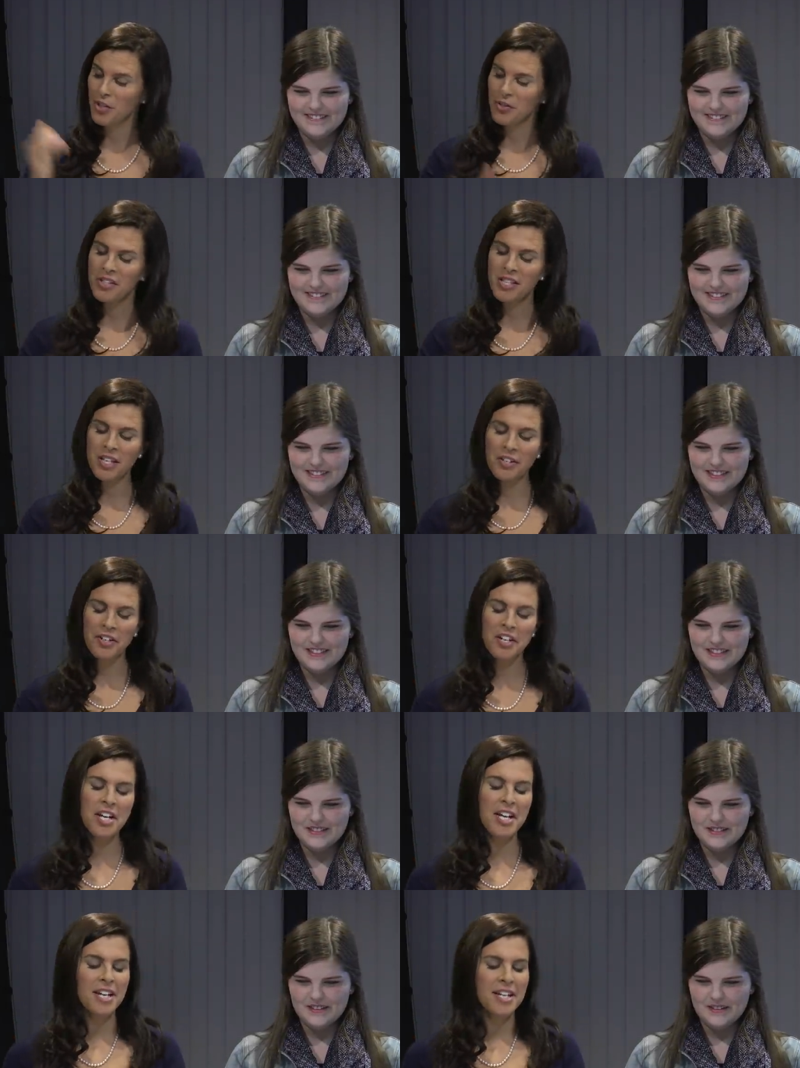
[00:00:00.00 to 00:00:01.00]
Speaker 1: Children's Theater
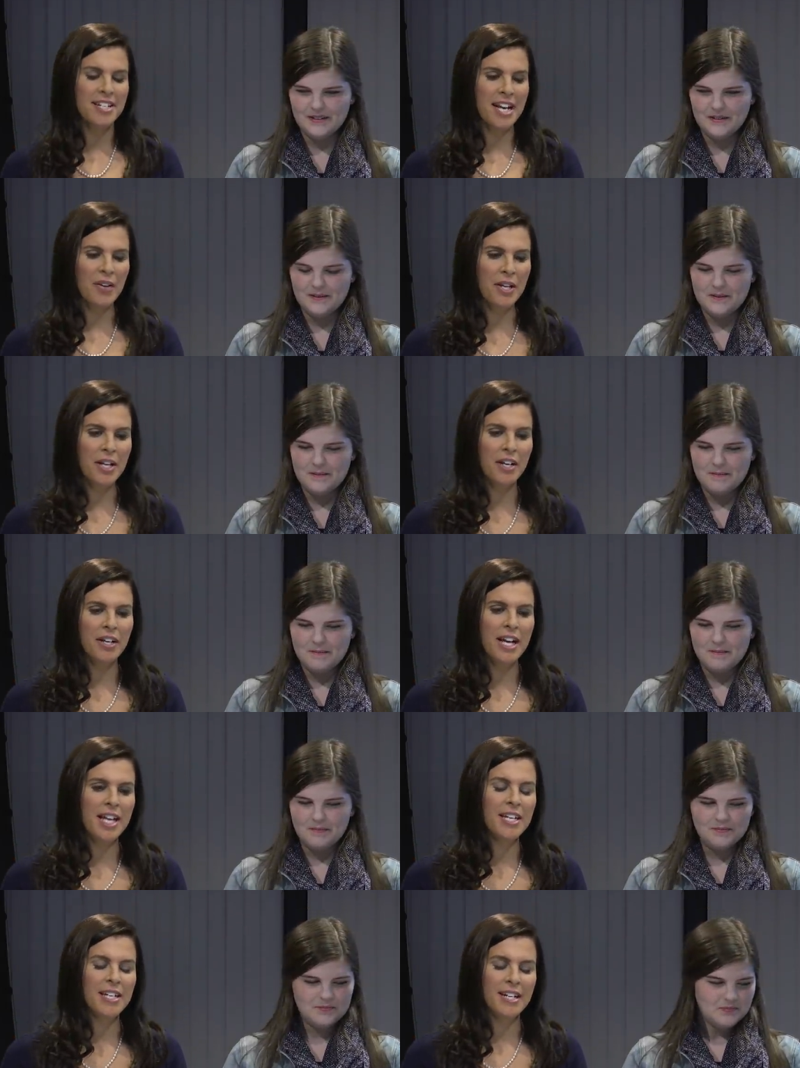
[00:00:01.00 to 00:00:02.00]
down here,
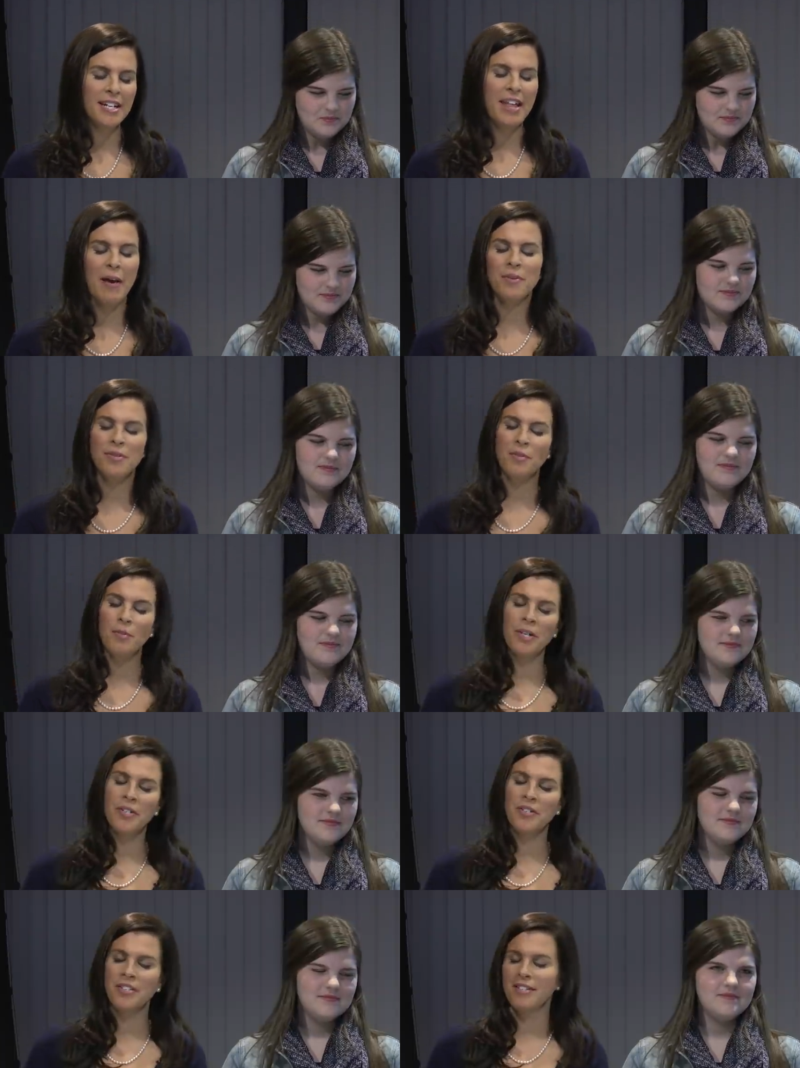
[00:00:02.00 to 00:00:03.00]
and that was the
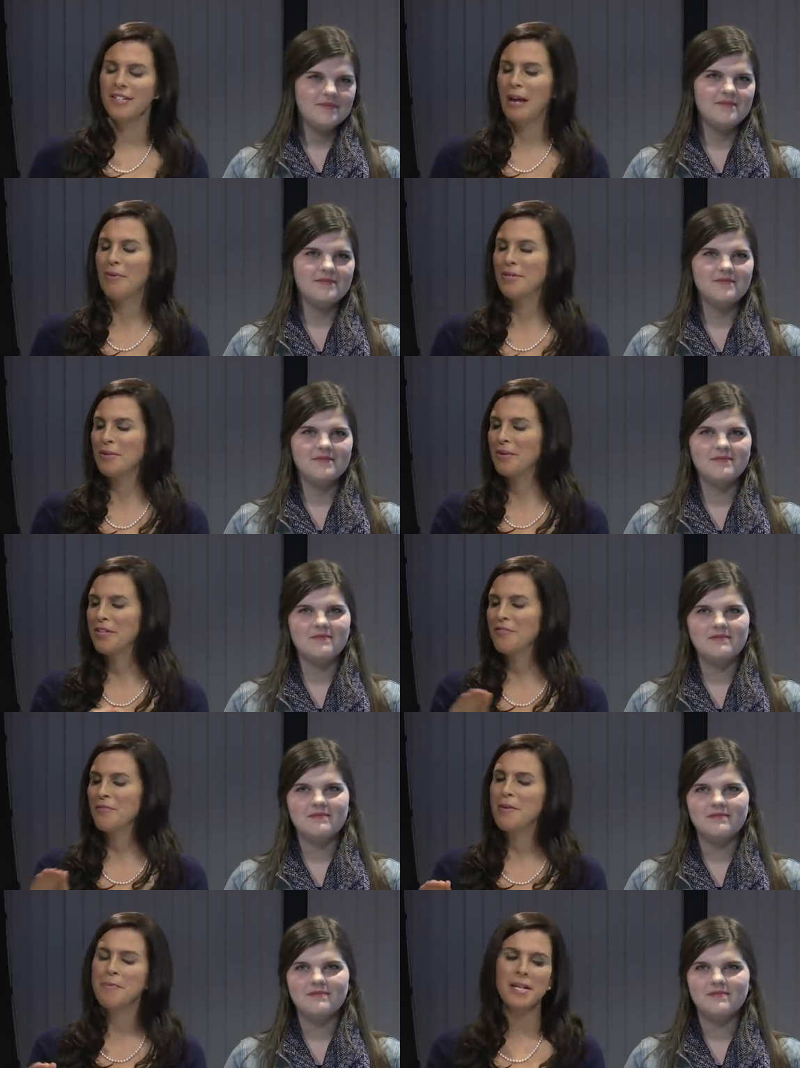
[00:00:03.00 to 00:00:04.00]
worst
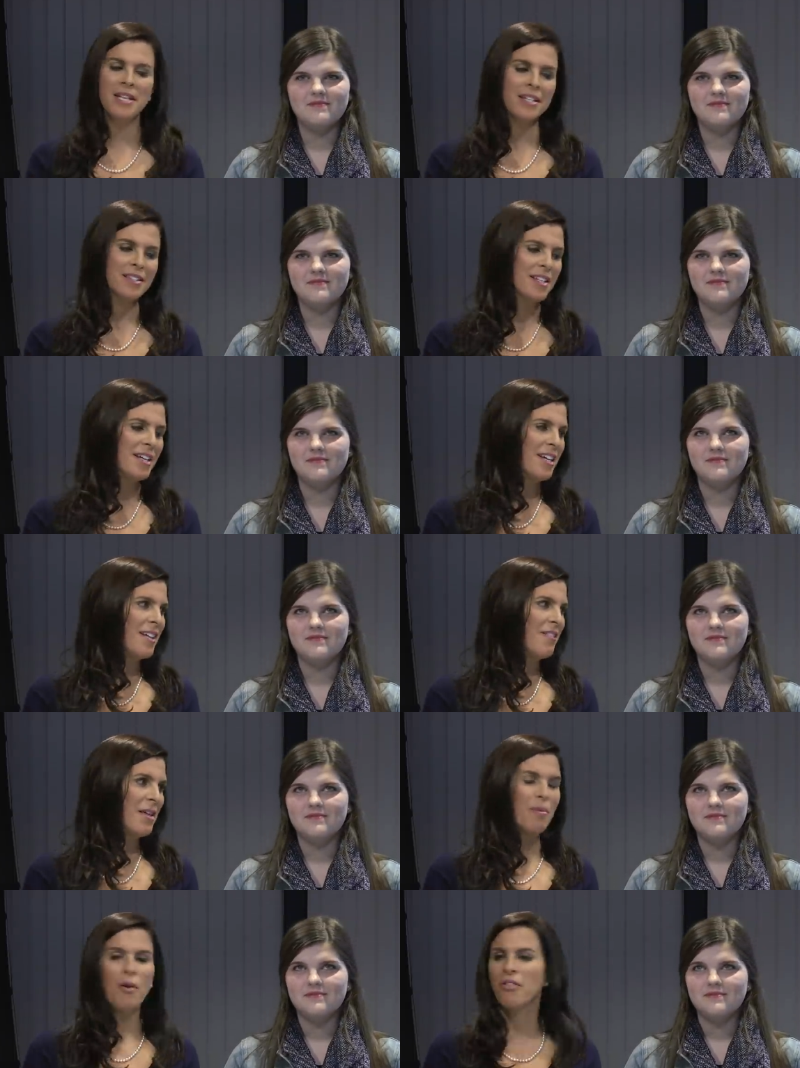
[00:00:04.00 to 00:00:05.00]
for me, because
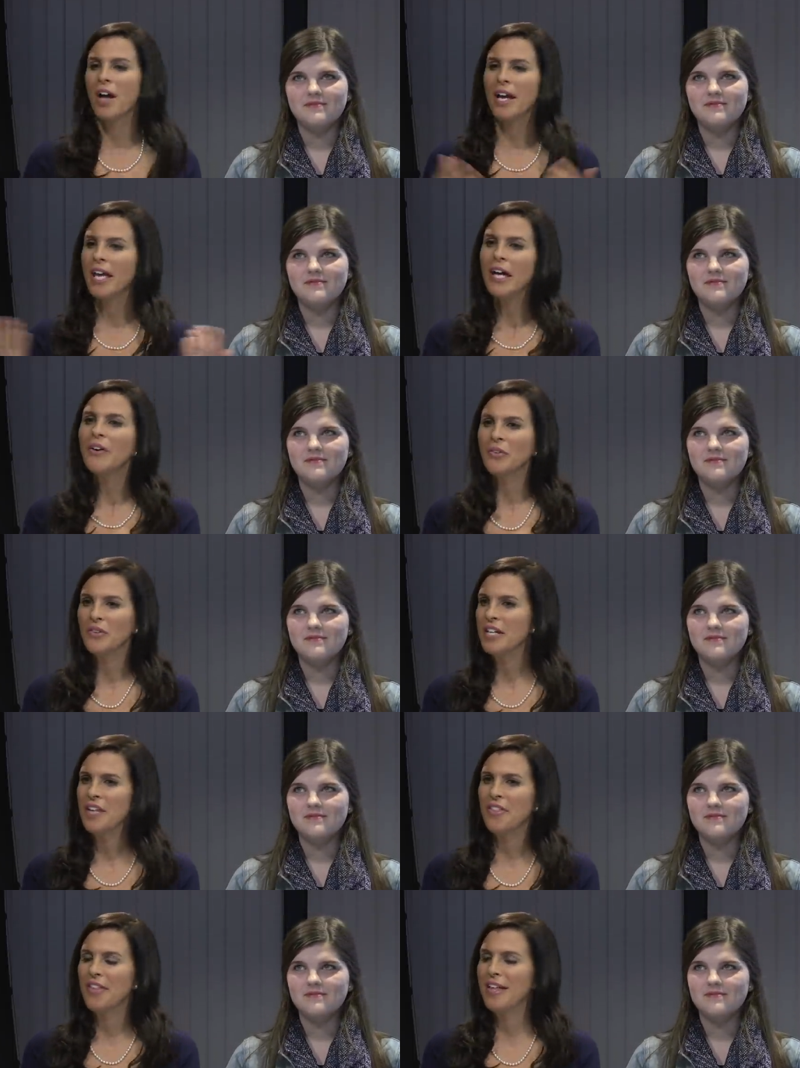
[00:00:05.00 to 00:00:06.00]
they both got killed
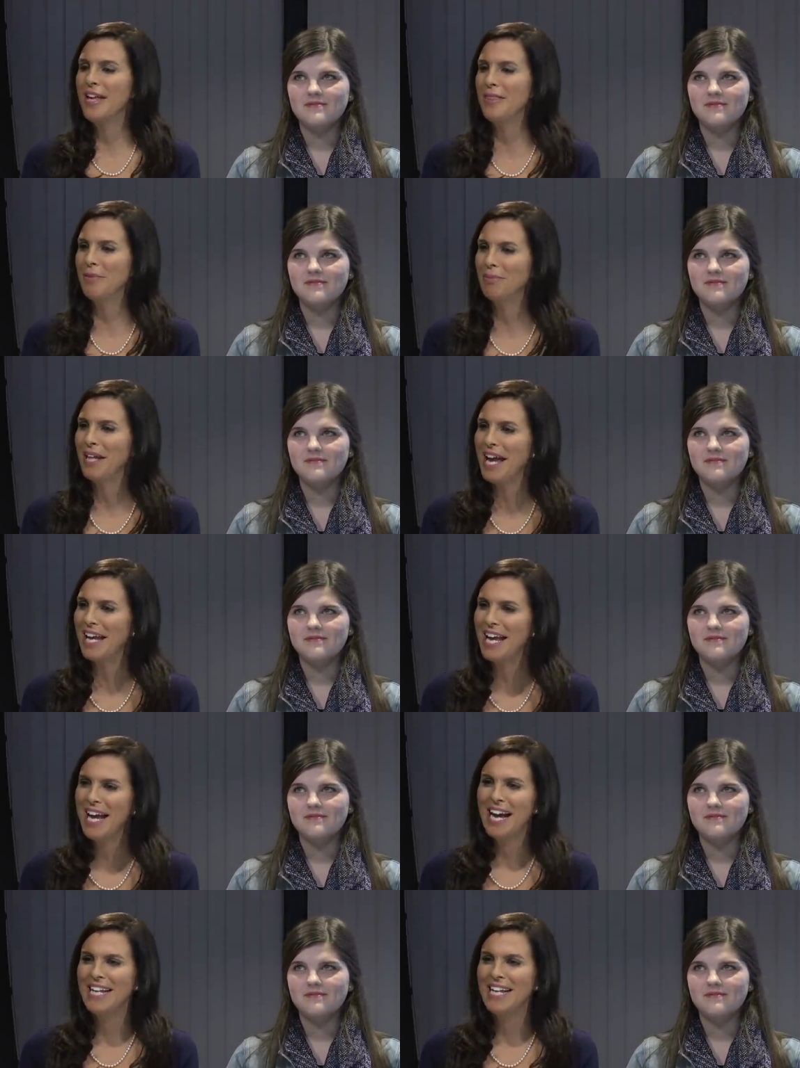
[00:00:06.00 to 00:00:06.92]
in the play.